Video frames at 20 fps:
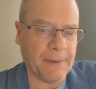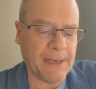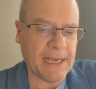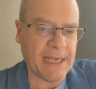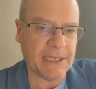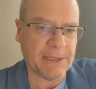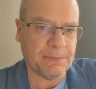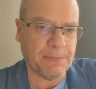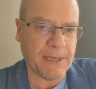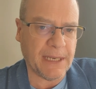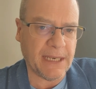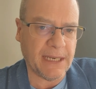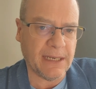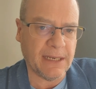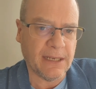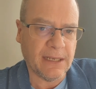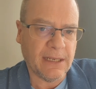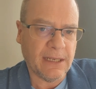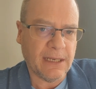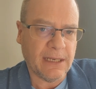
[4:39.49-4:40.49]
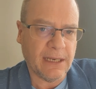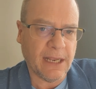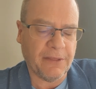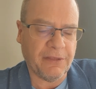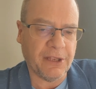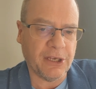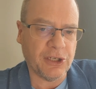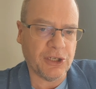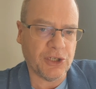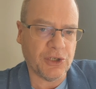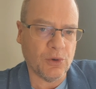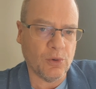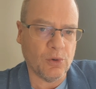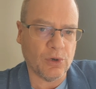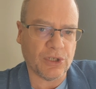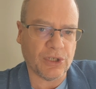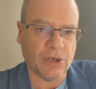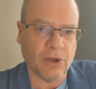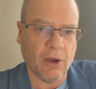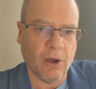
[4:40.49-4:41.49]
He has been nothing
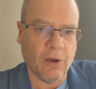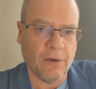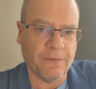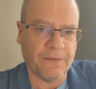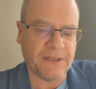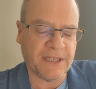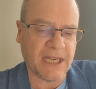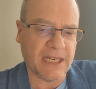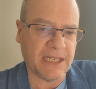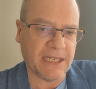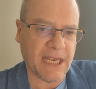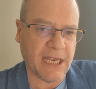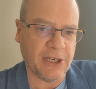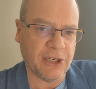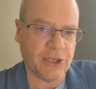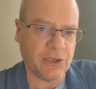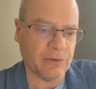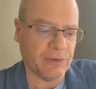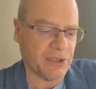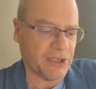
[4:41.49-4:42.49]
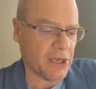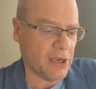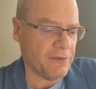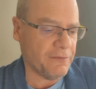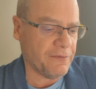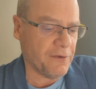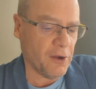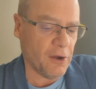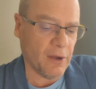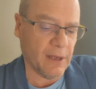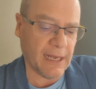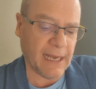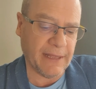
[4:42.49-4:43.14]
short of sensational so far,